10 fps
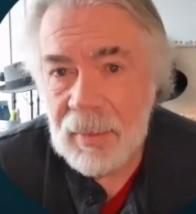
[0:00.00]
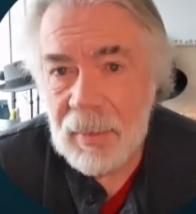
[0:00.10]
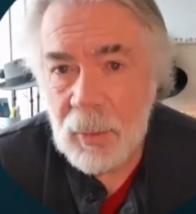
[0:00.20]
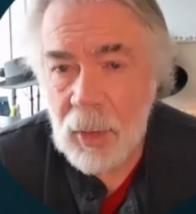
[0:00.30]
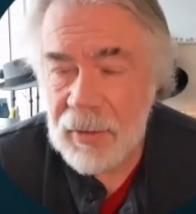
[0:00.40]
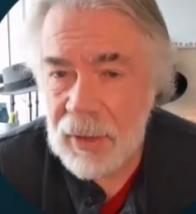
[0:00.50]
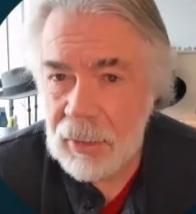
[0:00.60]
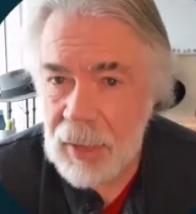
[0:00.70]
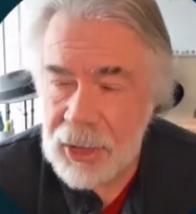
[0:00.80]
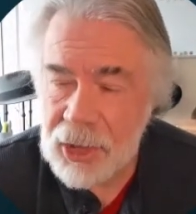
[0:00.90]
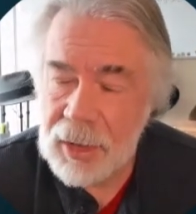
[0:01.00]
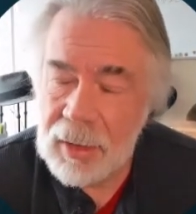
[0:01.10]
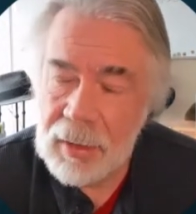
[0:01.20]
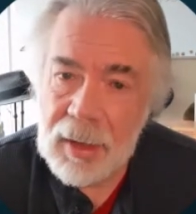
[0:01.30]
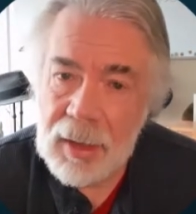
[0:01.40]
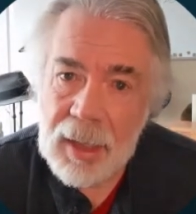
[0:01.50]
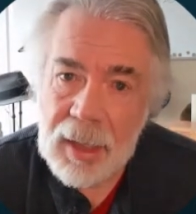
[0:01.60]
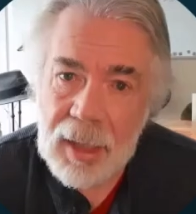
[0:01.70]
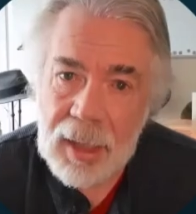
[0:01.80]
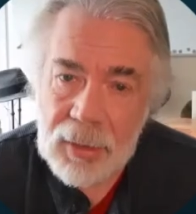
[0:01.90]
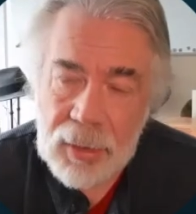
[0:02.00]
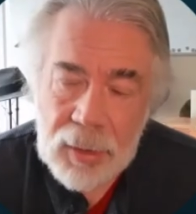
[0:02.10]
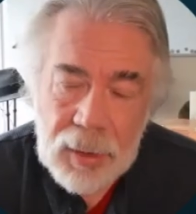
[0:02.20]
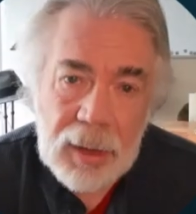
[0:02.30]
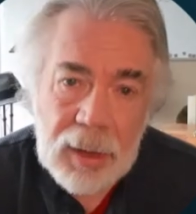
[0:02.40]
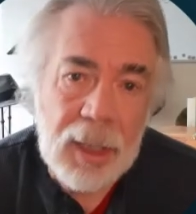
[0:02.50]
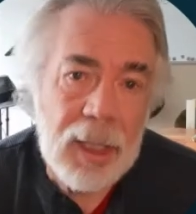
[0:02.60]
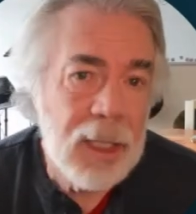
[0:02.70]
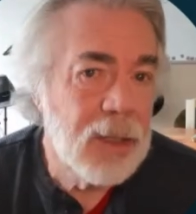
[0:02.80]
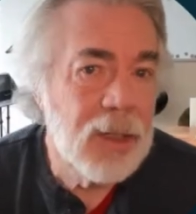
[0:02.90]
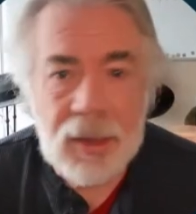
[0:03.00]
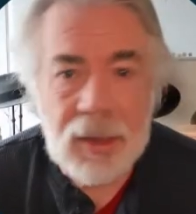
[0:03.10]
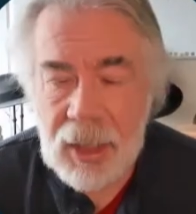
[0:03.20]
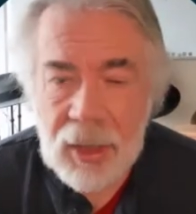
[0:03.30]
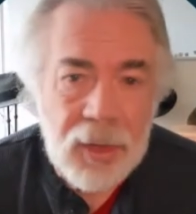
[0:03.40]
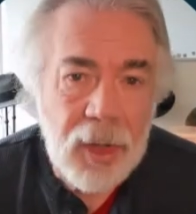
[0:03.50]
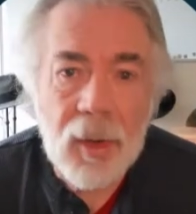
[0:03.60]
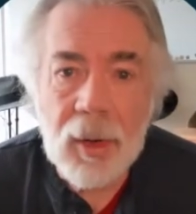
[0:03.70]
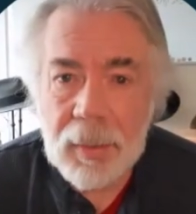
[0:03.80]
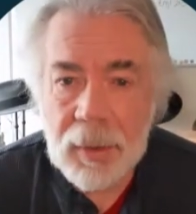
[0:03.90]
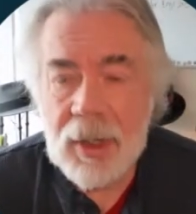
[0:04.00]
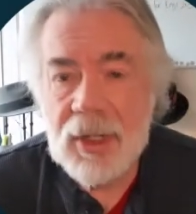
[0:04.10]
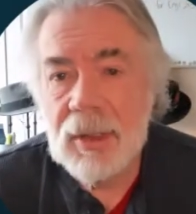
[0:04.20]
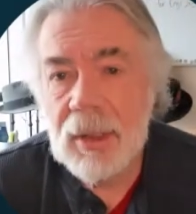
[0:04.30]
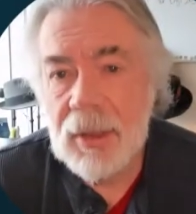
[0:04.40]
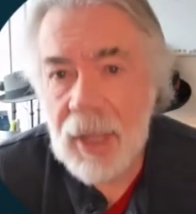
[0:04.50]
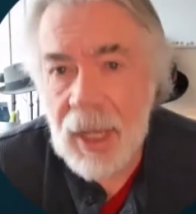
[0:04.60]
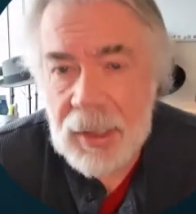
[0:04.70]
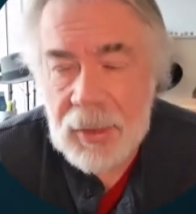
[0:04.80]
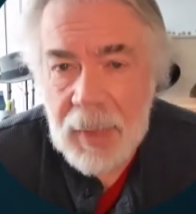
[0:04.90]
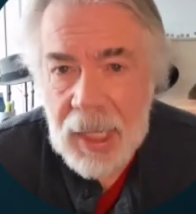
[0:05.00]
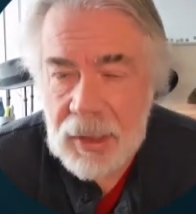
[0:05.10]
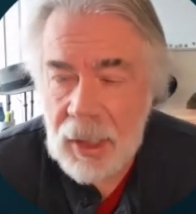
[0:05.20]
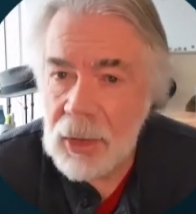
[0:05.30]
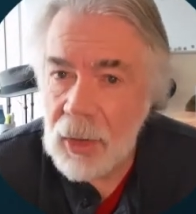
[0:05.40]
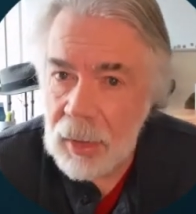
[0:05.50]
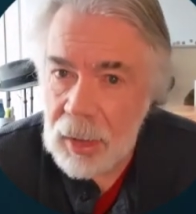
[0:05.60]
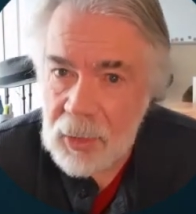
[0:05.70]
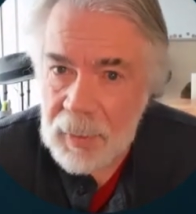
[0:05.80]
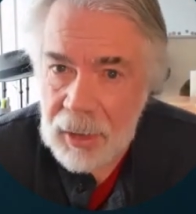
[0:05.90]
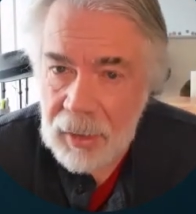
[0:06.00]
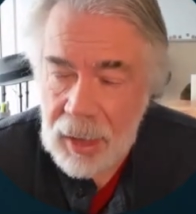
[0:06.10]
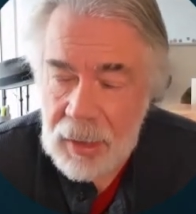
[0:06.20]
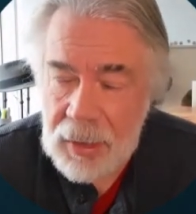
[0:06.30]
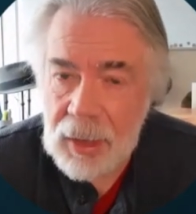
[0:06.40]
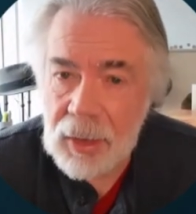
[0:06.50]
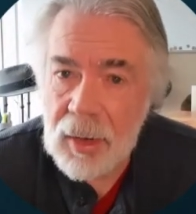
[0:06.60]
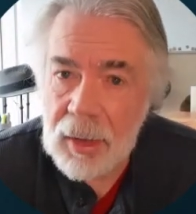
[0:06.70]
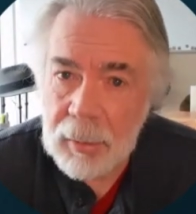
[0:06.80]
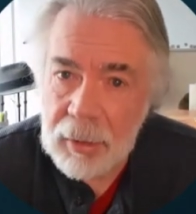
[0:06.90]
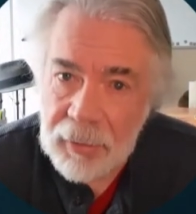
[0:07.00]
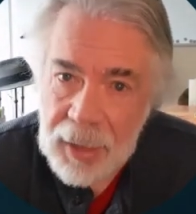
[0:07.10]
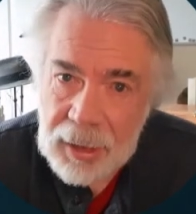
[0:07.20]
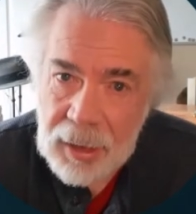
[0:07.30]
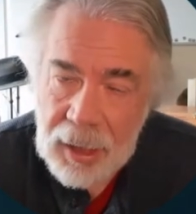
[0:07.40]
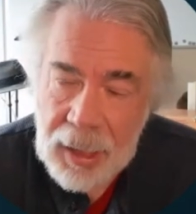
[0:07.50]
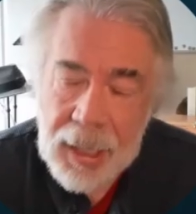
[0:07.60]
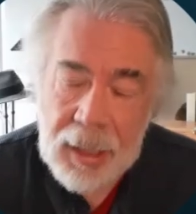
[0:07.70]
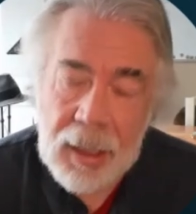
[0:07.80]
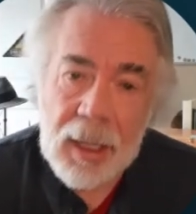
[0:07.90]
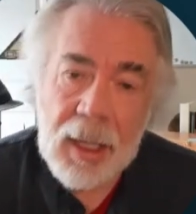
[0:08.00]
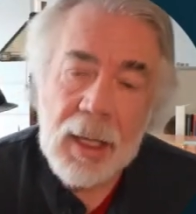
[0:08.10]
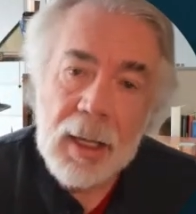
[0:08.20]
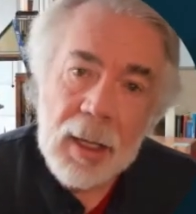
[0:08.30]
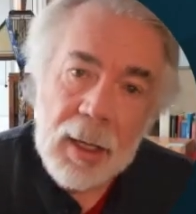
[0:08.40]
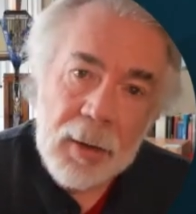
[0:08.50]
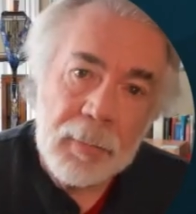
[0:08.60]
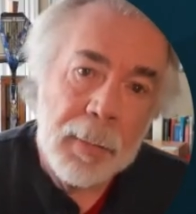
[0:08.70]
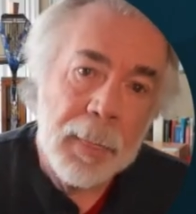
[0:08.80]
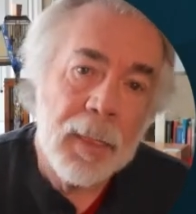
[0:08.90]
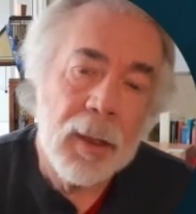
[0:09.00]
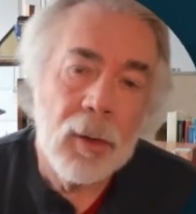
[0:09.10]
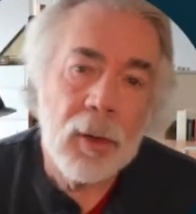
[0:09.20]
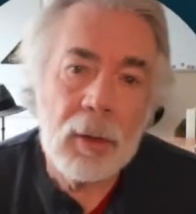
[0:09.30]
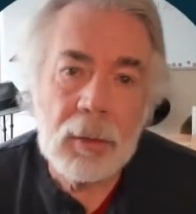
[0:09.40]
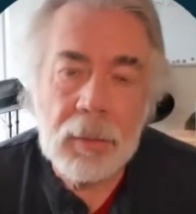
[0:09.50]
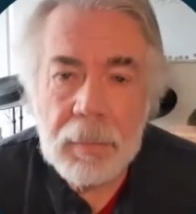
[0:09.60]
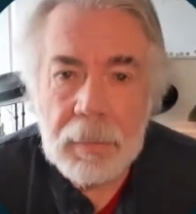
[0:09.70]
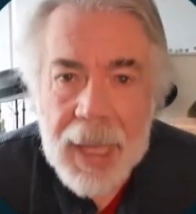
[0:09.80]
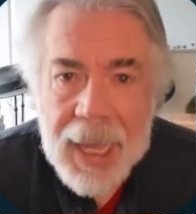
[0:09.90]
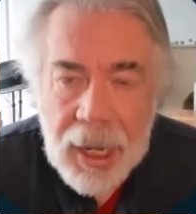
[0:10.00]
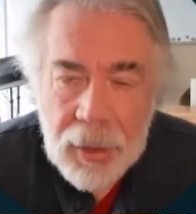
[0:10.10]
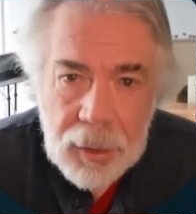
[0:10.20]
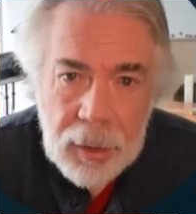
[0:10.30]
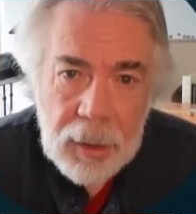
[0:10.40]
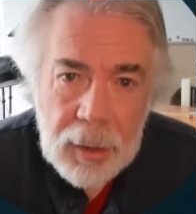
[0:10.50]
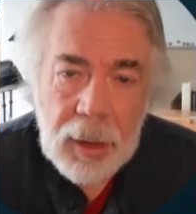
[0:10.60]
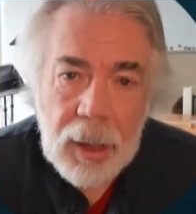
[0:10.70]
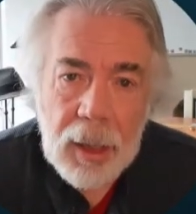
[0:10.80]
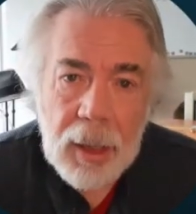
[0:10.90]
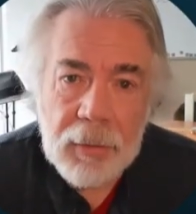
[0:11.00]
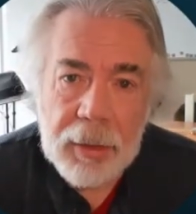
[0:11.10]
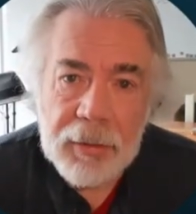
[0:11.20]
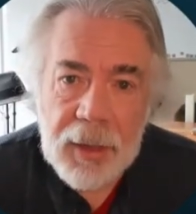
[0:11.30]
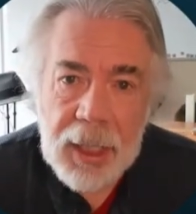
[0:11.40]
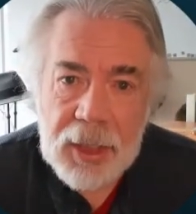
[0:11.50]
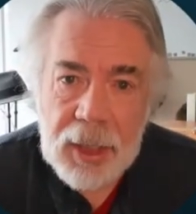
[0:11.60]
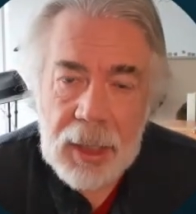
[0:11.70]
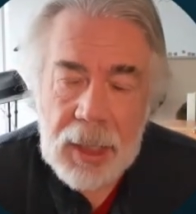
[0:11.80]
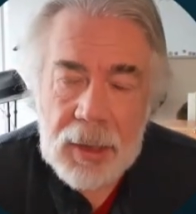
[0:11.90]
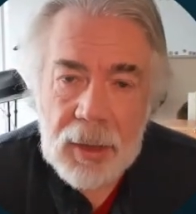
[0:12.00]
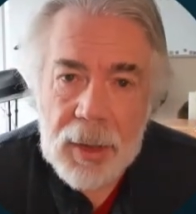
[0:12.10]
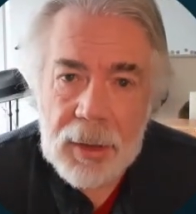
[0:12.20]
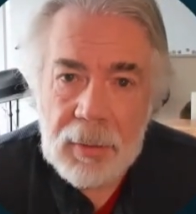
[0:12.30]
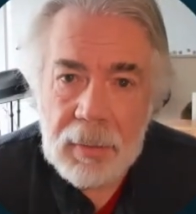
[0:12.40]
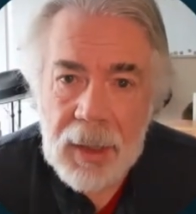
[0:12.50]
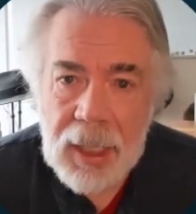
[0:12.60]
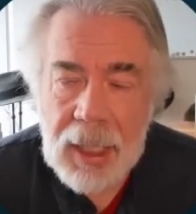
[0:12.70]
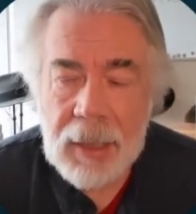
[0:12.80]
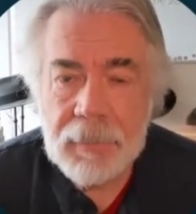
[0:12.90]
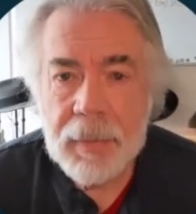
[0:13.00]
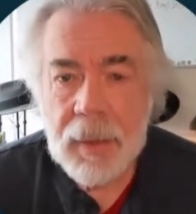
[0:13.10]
more of a crutch than a tool? Just your personal thoughts based on your experience. You're going to reflect on that. The whole power of reflection is going to be